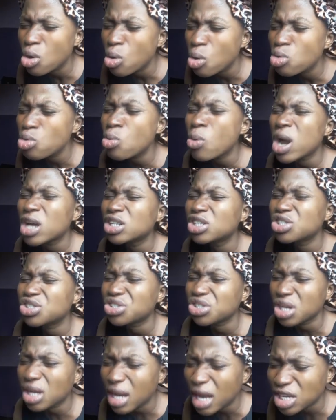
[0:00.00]
Oluwa
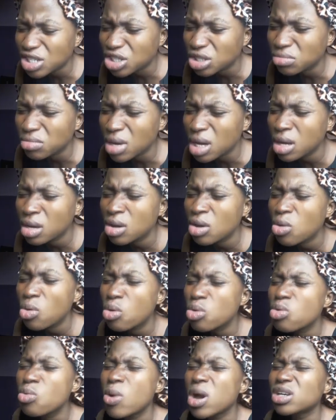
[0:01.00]
shela shekpe.
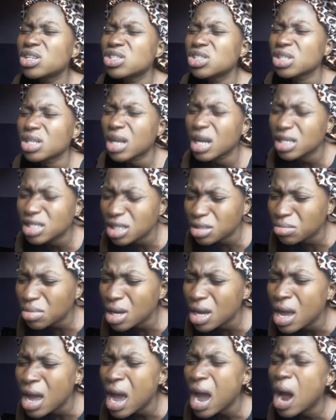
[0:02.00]
Oluwa shela
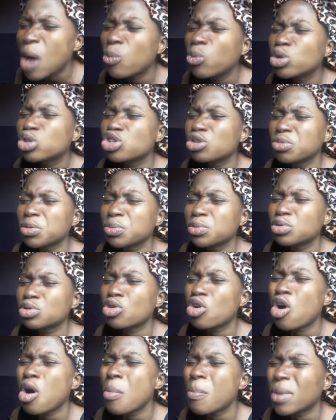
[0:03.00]
shekpe. I want your people to
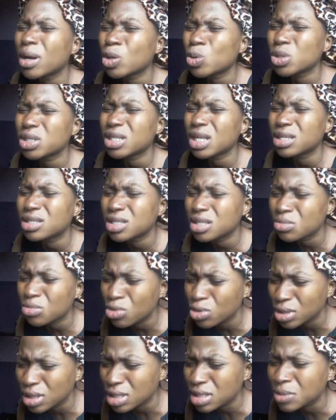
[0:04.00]
come back with
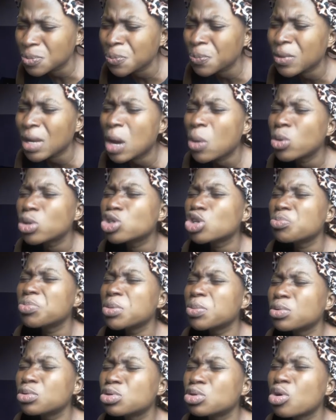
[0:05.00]
testimonies. I want your
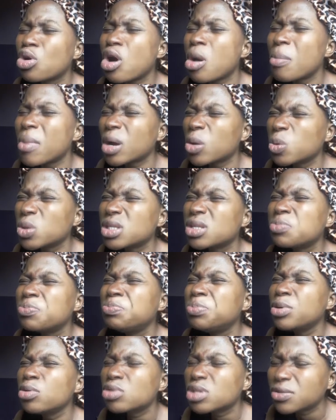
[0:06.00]
people to come back with
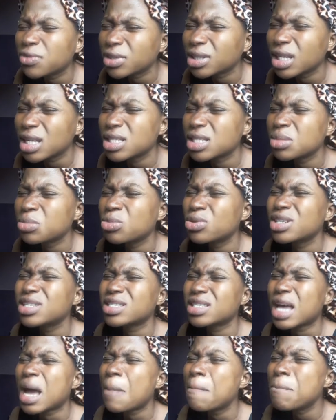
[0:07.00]
beautiful
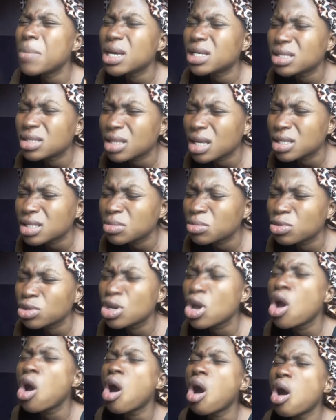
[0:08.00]
testimonies, amazing
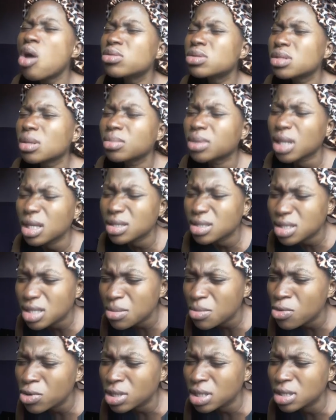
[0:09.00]
testimonies, awesome
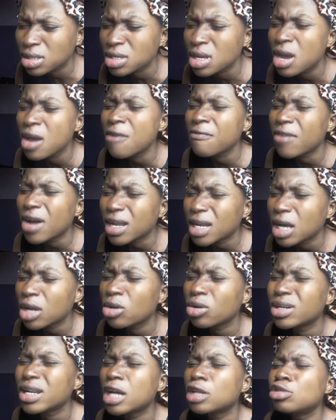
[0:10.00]
testimonies. Father,
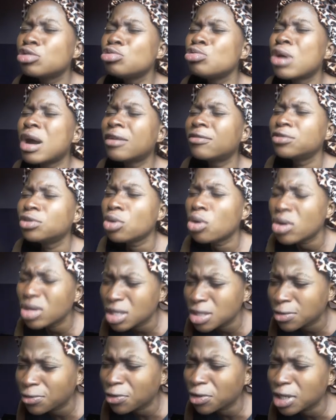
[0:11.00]
Lord, that you have
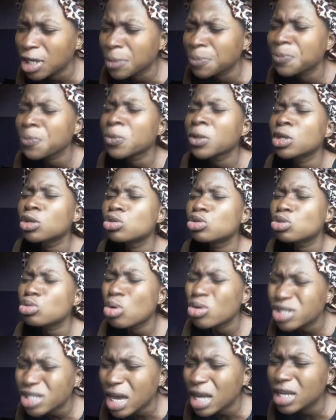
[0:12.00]
done it for them.
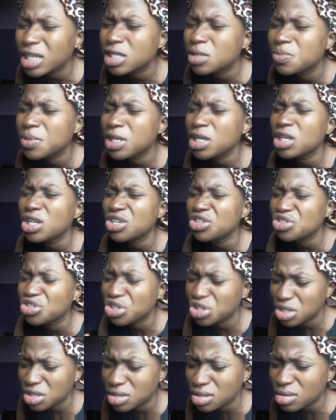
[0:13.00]
So shall it be in
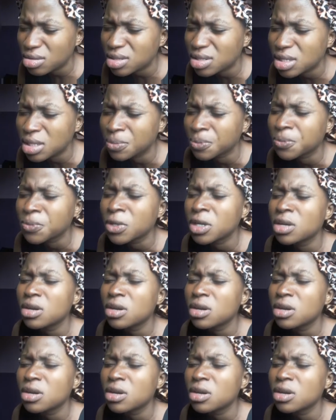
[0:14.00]
Jesus' name.